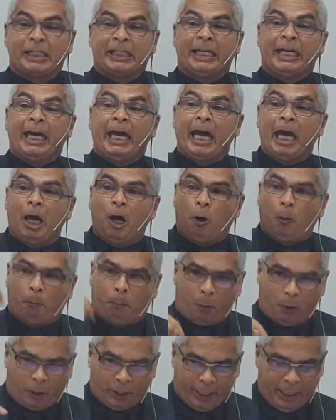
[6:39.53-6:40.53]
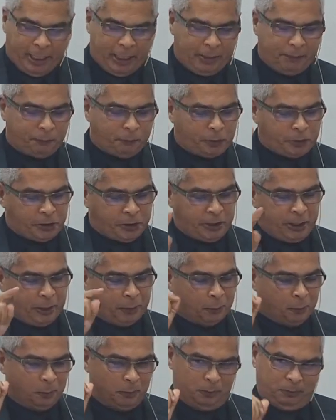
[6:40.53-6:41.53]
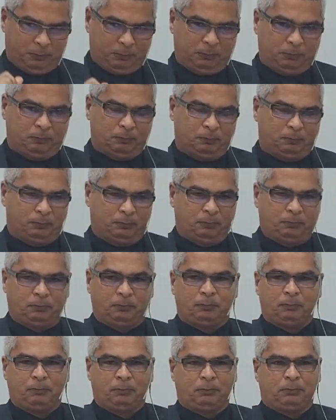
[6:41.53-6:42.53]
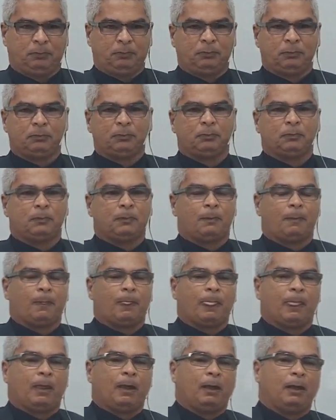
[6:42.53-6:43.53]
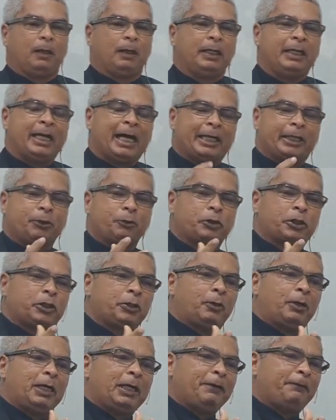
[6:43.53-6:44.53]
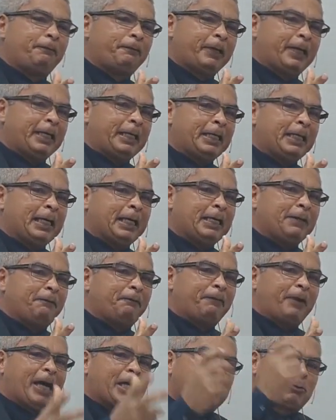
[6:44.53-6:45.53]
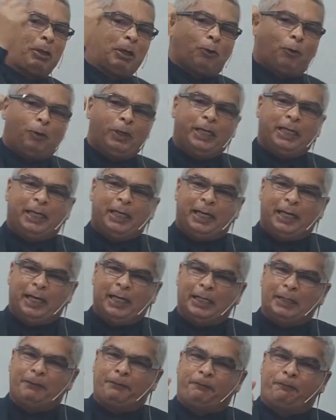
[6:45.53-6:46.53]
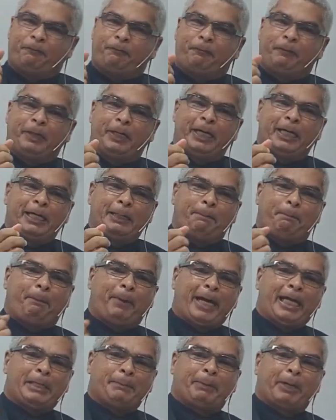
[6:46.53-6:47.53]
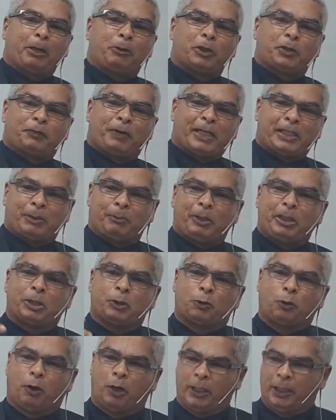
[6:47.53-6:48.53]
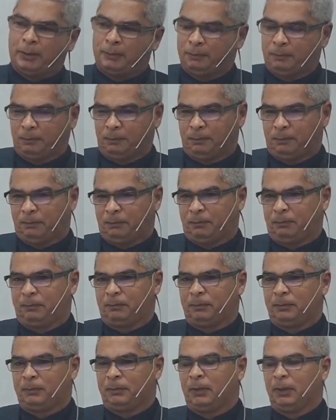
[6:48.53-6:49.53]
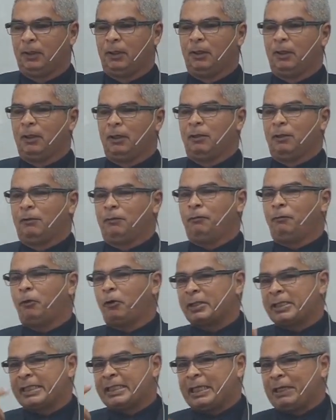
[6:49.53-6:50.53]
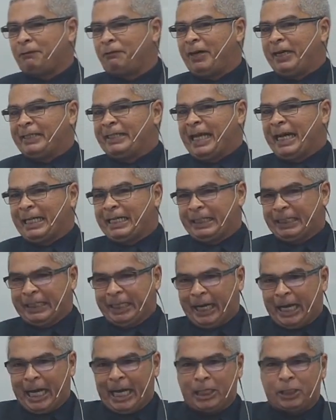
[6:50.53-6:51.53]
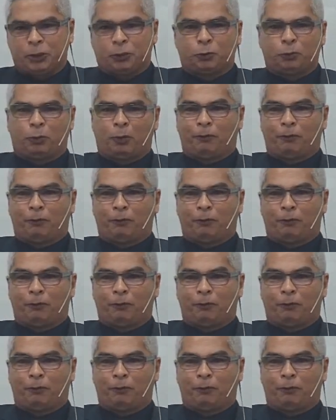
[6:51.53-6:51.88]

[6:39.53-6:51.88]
But Jesus says, I, however, tell, tell, tell it to you. And Jesus also he asks us for, for us to make a choice.